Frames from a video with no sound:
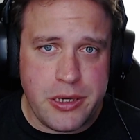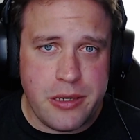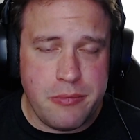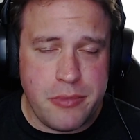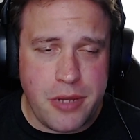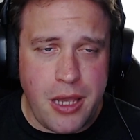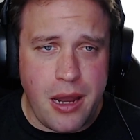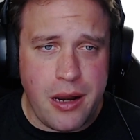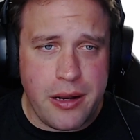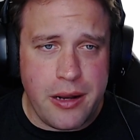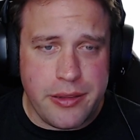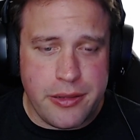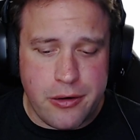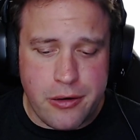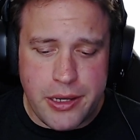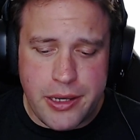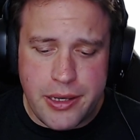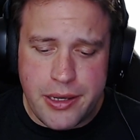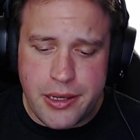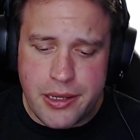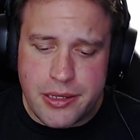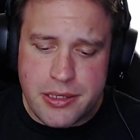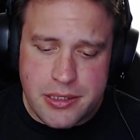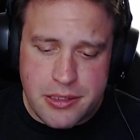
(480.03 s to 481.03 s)
nodding their
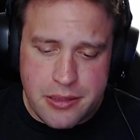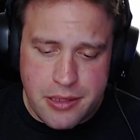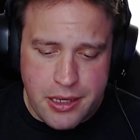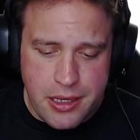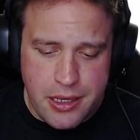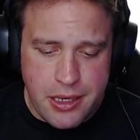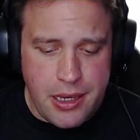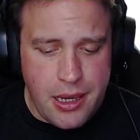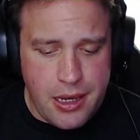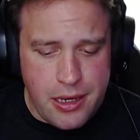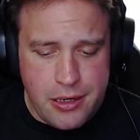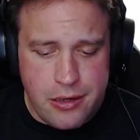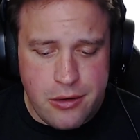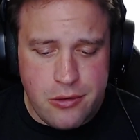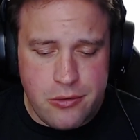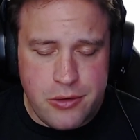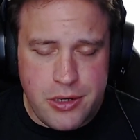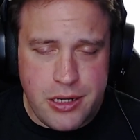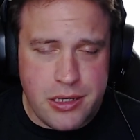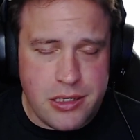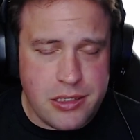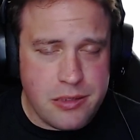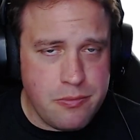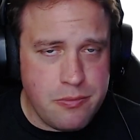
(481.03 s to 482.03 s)
heads like, yeah, you don't
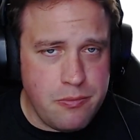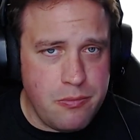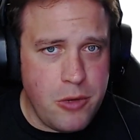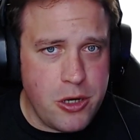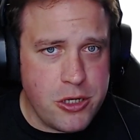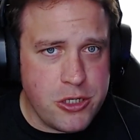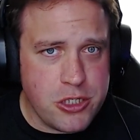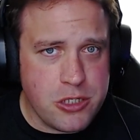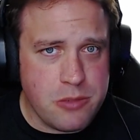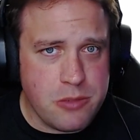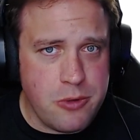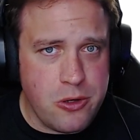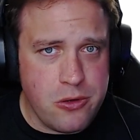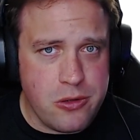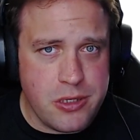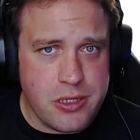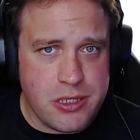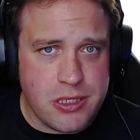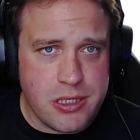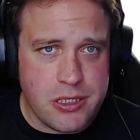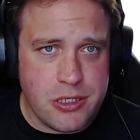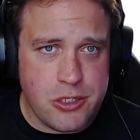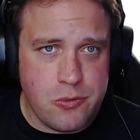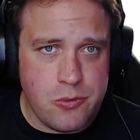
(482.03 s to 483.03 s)
need as much
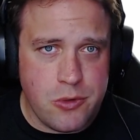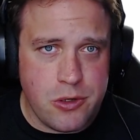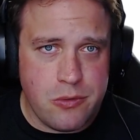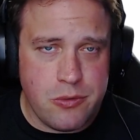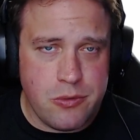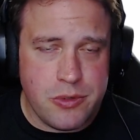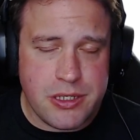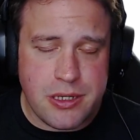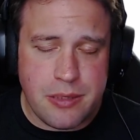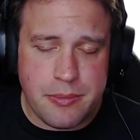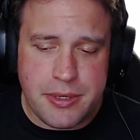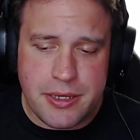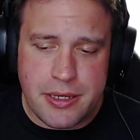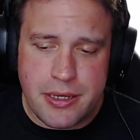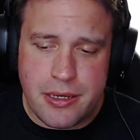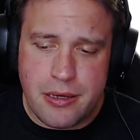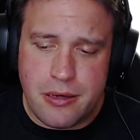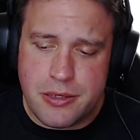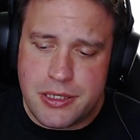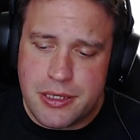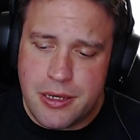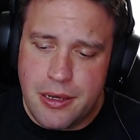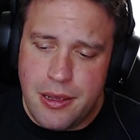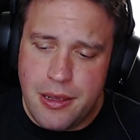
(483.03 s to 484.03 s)
smokeless as you would with something
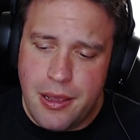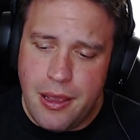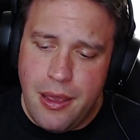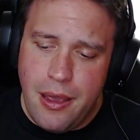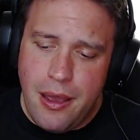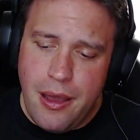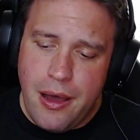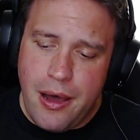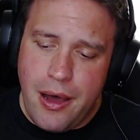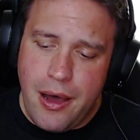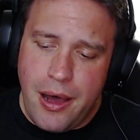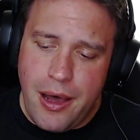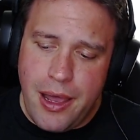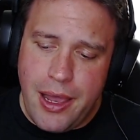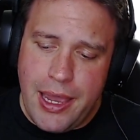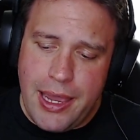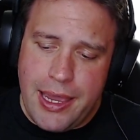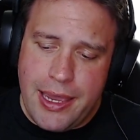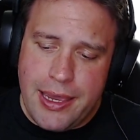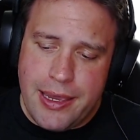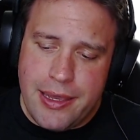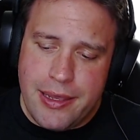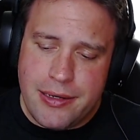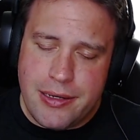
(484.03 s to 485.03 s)
else. Uh,
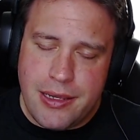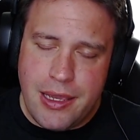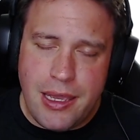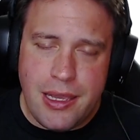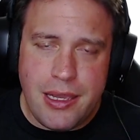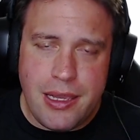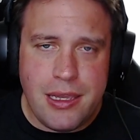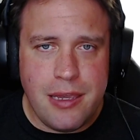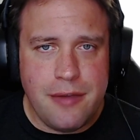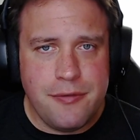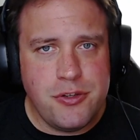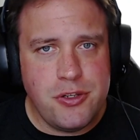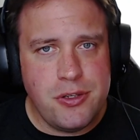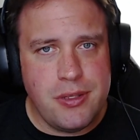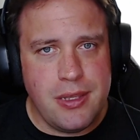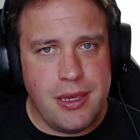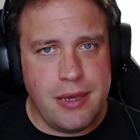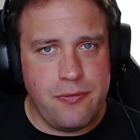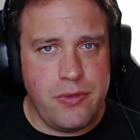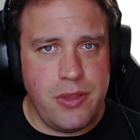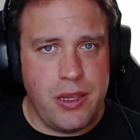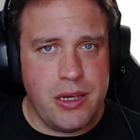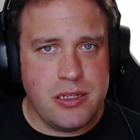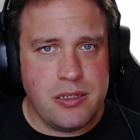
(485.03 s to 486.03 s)
and it gives you
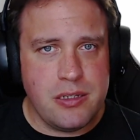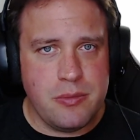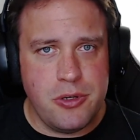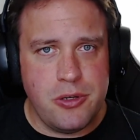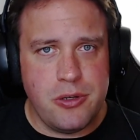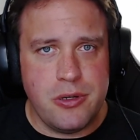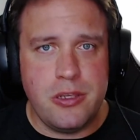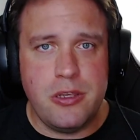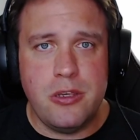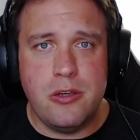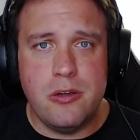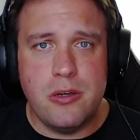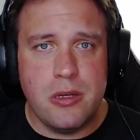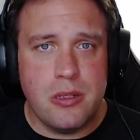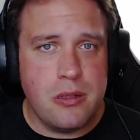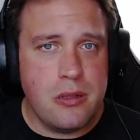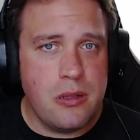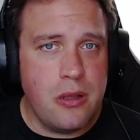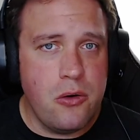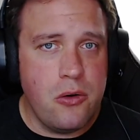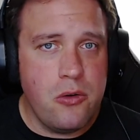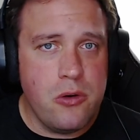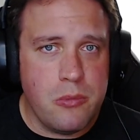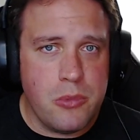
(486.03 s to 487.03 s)
that flexibility. You can
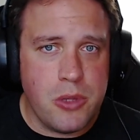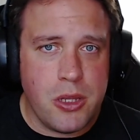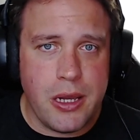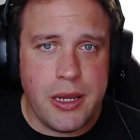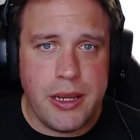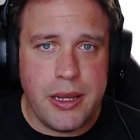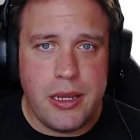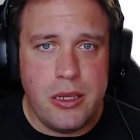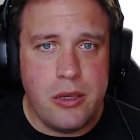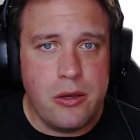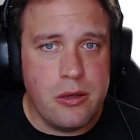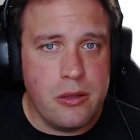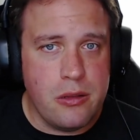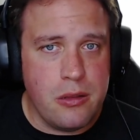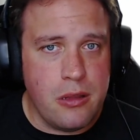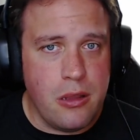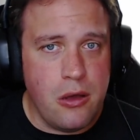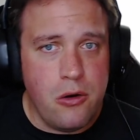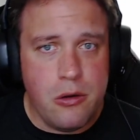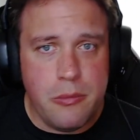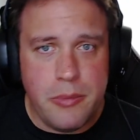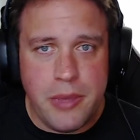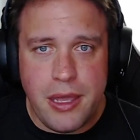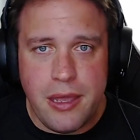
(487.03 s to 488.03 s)
load them light, you can
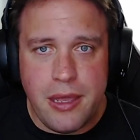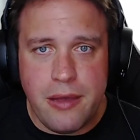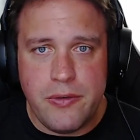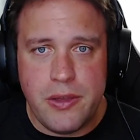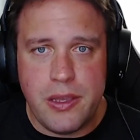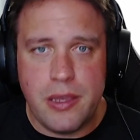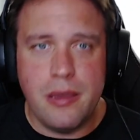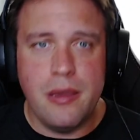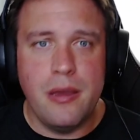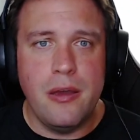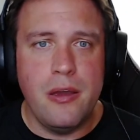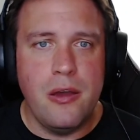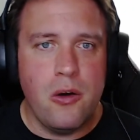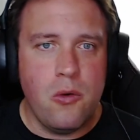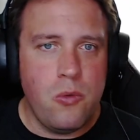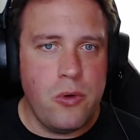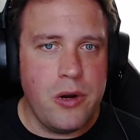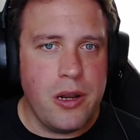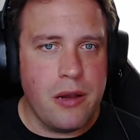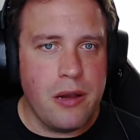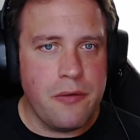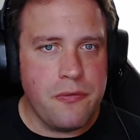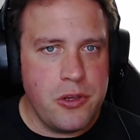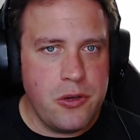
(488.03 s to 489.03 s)
load them heavy,
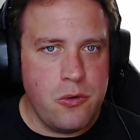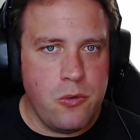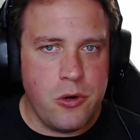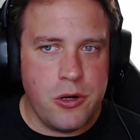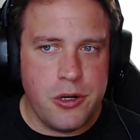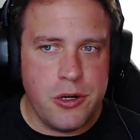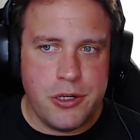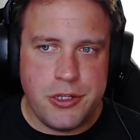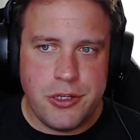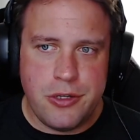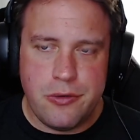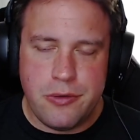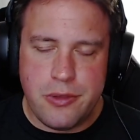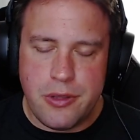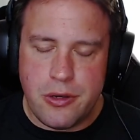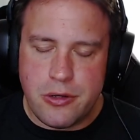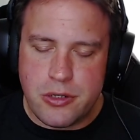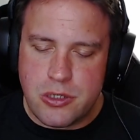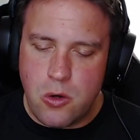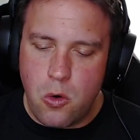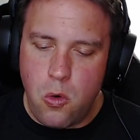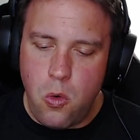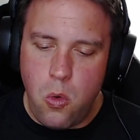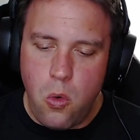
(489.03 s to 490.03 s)
whatever you want to do.
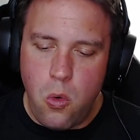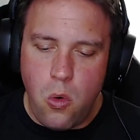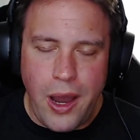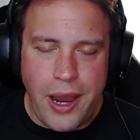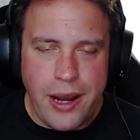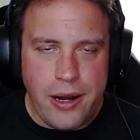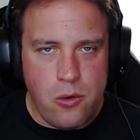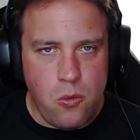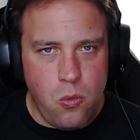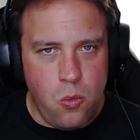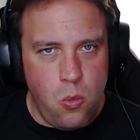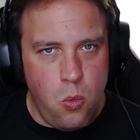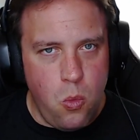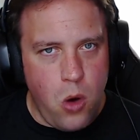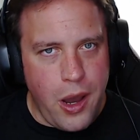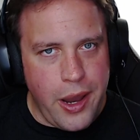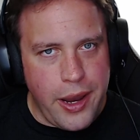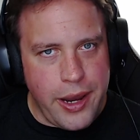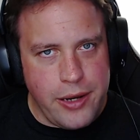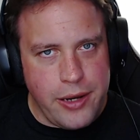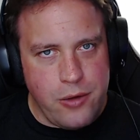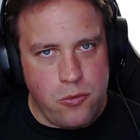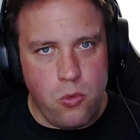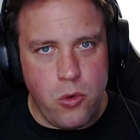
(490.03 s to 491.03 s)
There's quite a
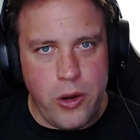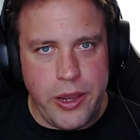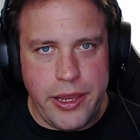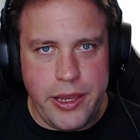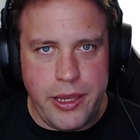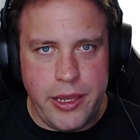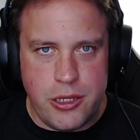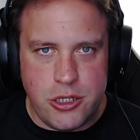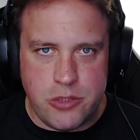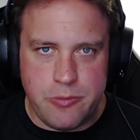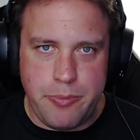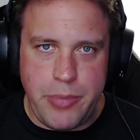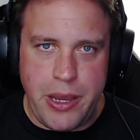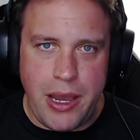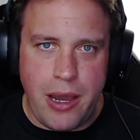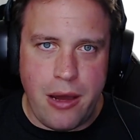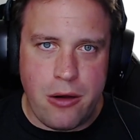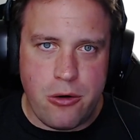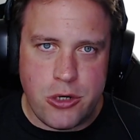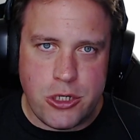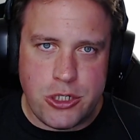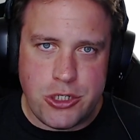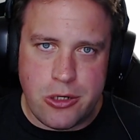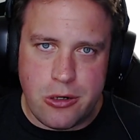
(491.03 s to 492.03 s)
wide range of
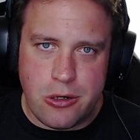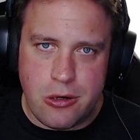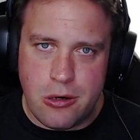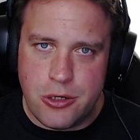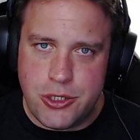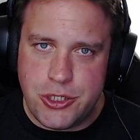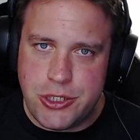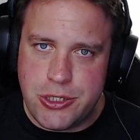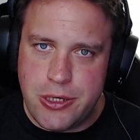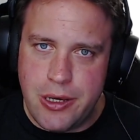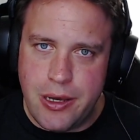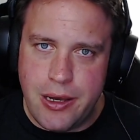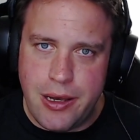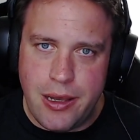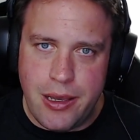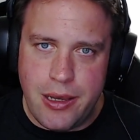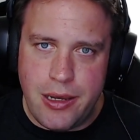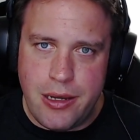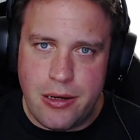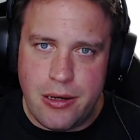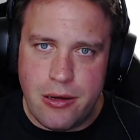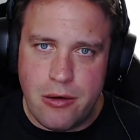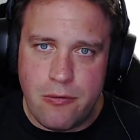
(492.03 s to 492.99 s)
powder charge, uh, you know,